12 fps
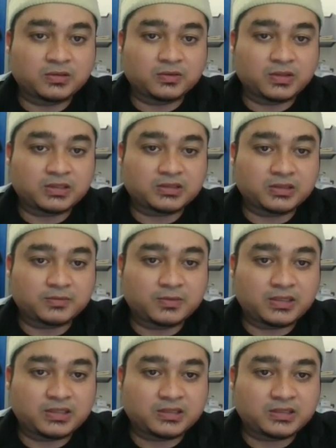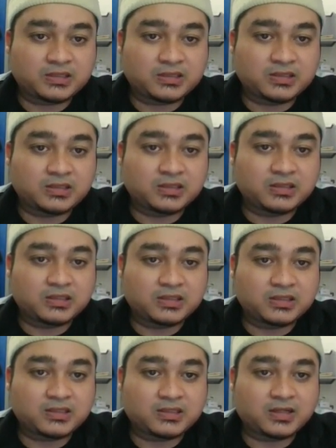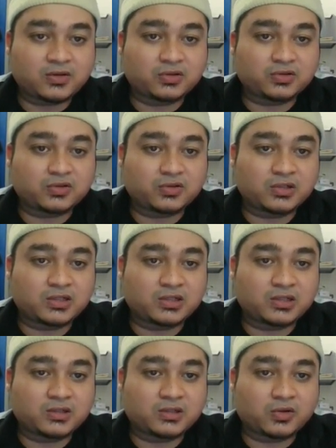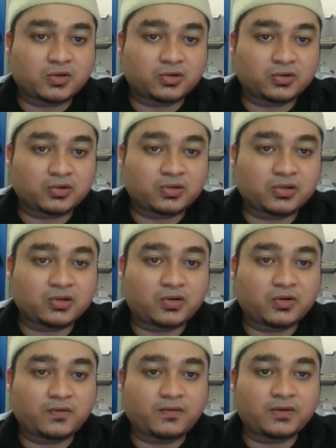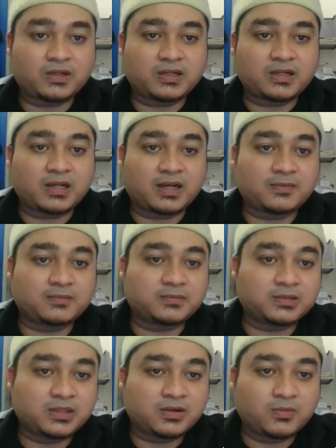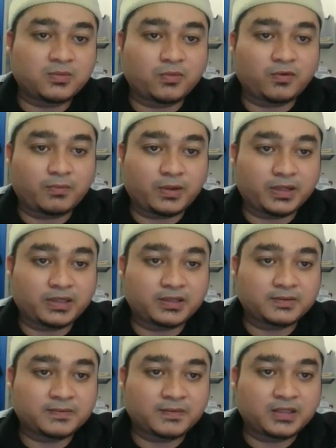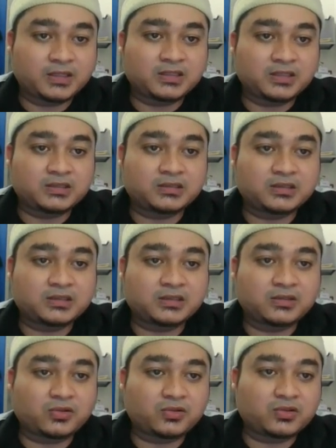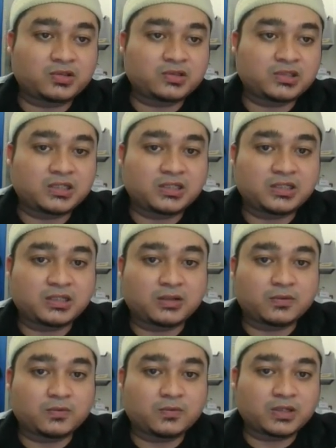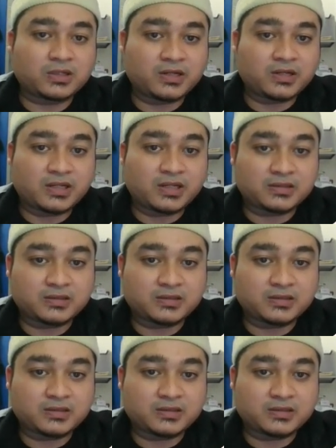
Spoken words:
To establish exact control over the arm movement, certain control signals were created.